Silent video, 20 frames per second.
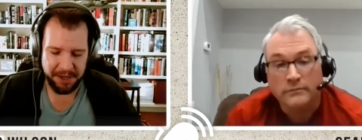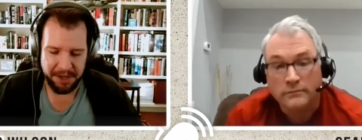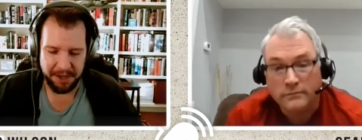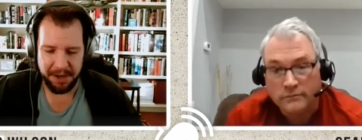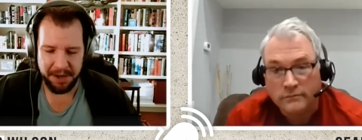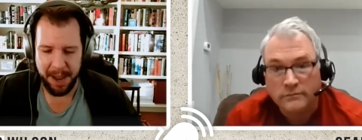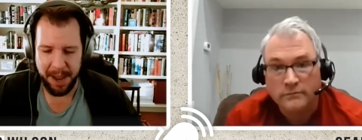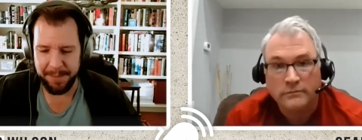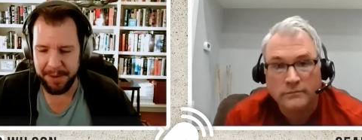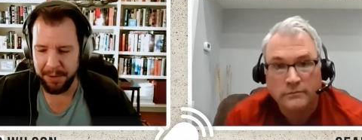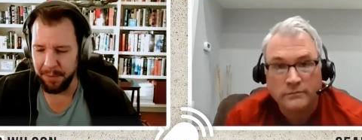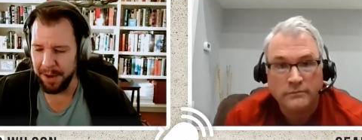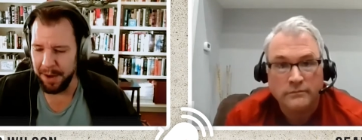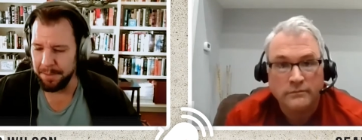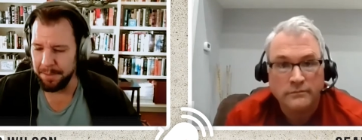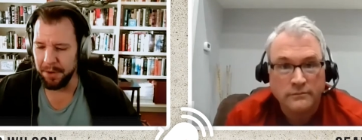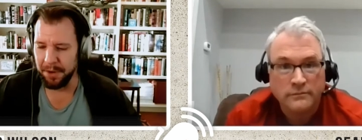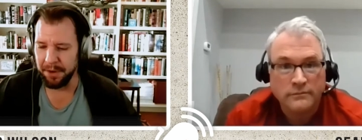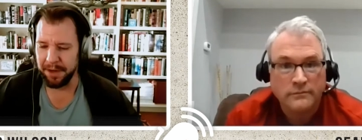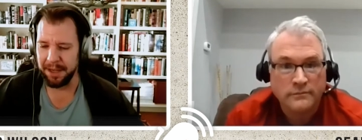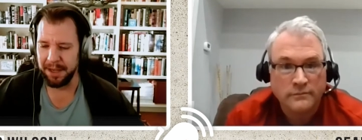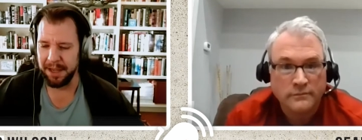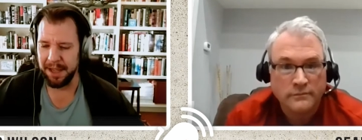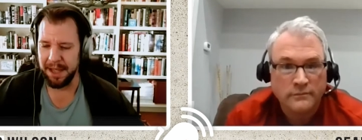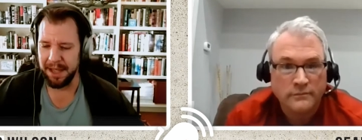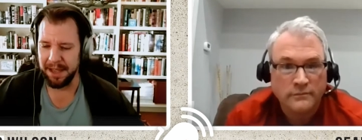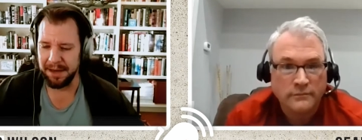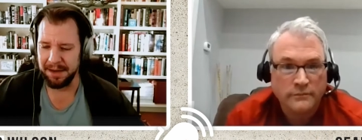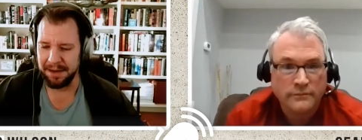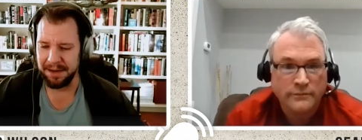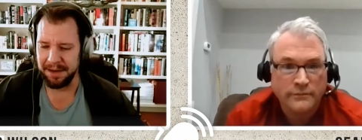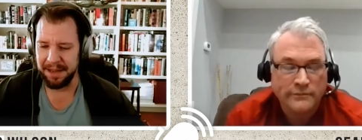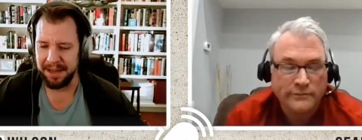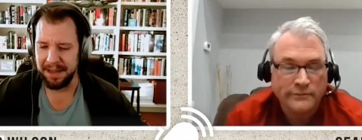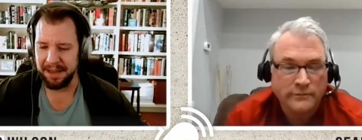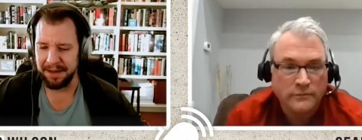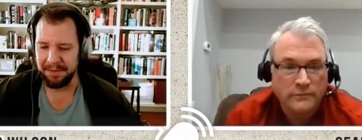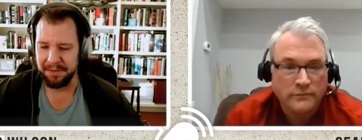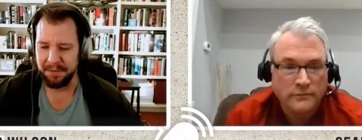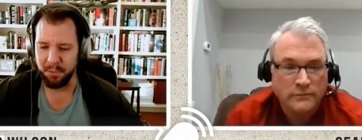Speaker 1: your mm. hemingway book and
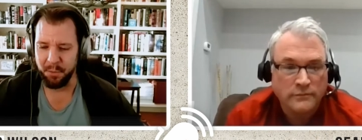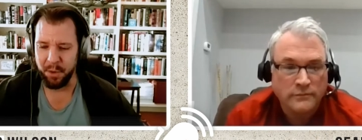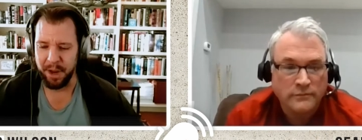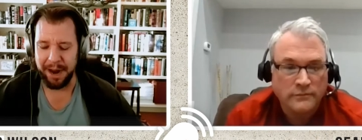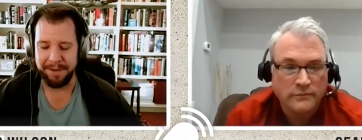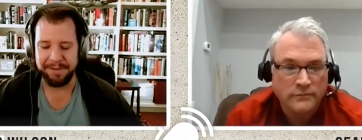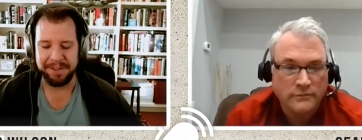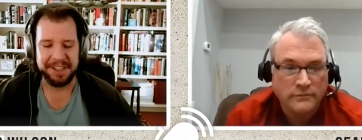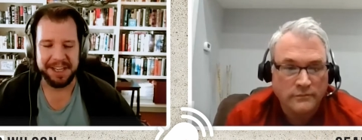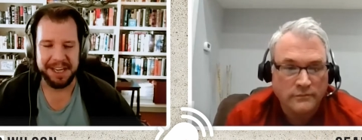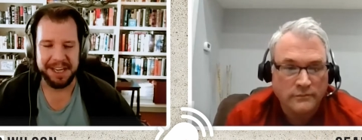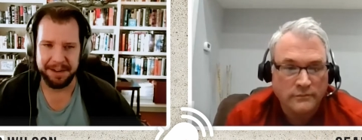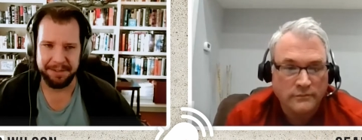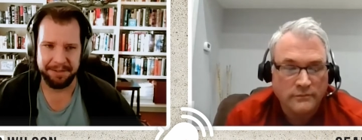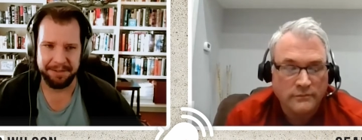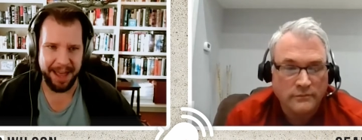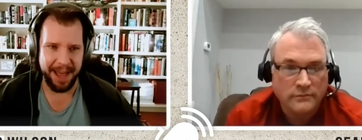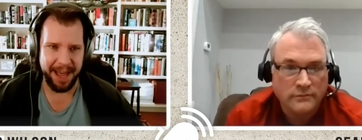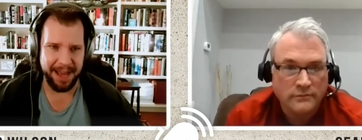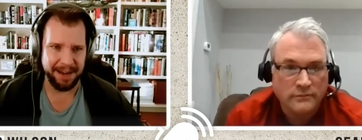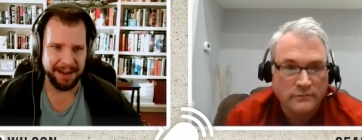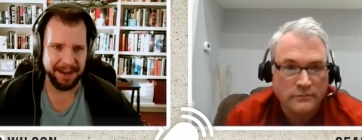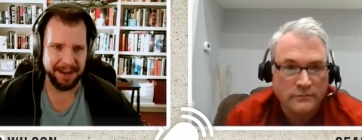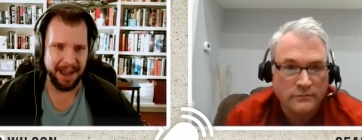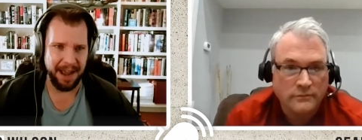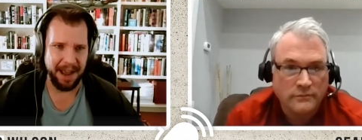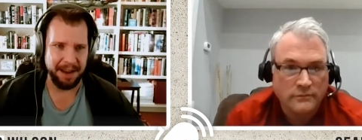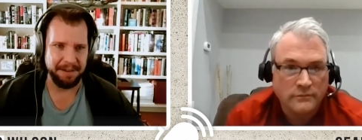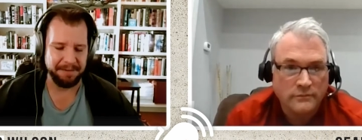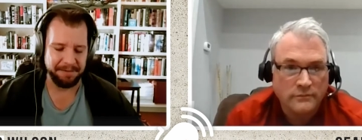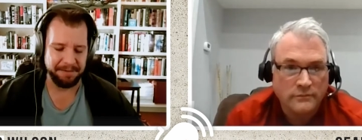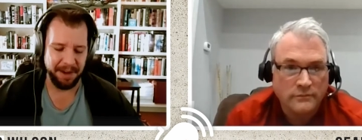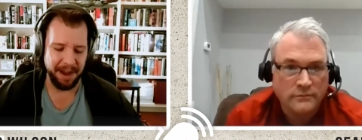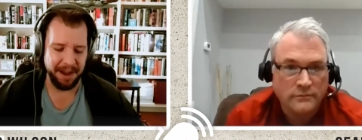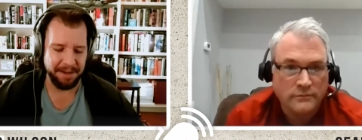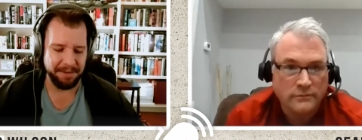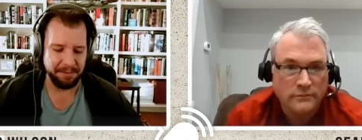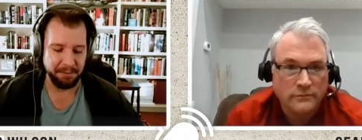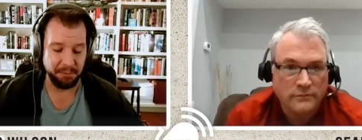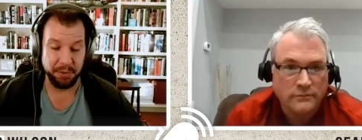and what i've seen of that i've
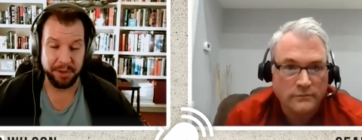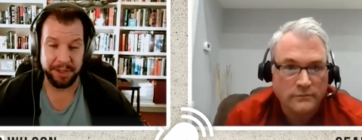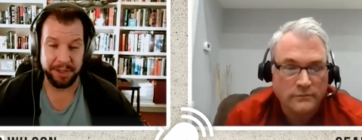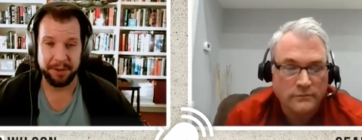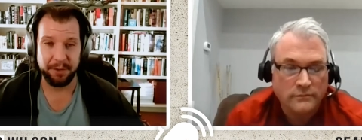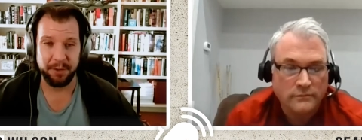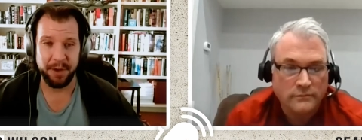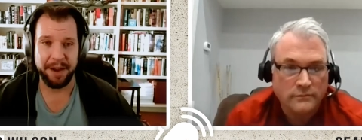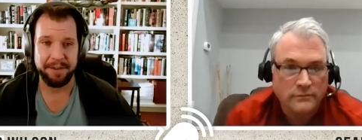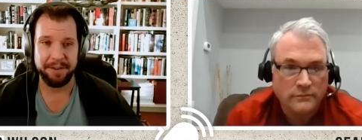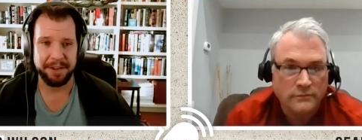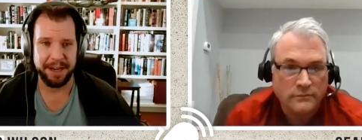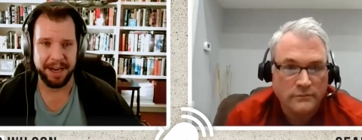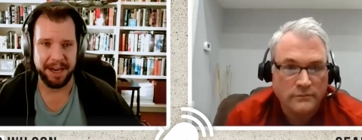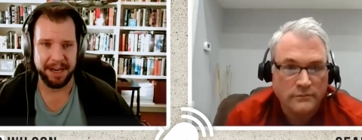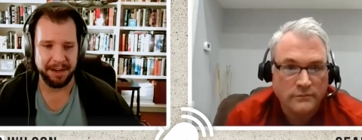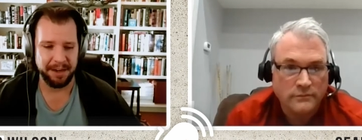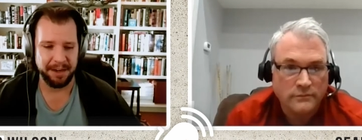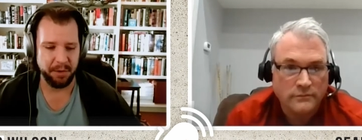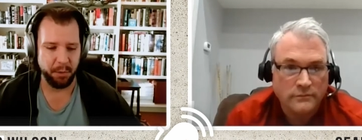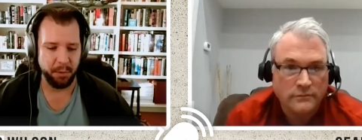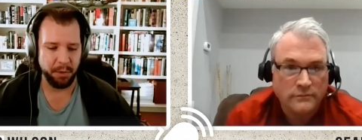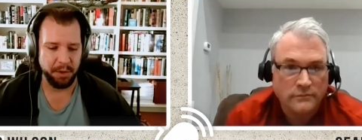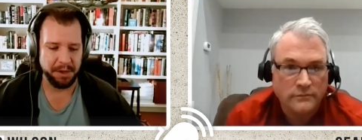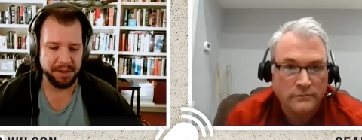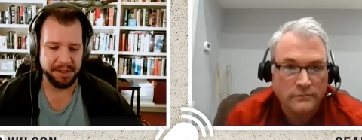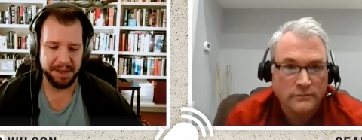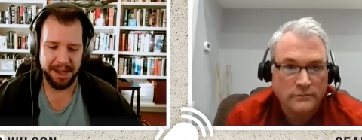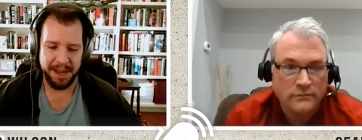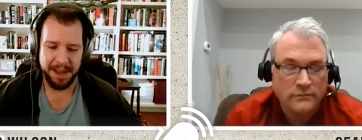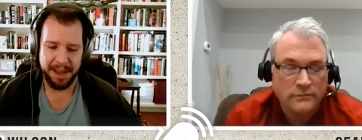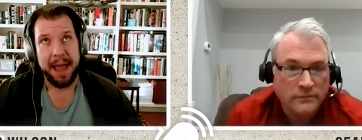i've really gravitated towards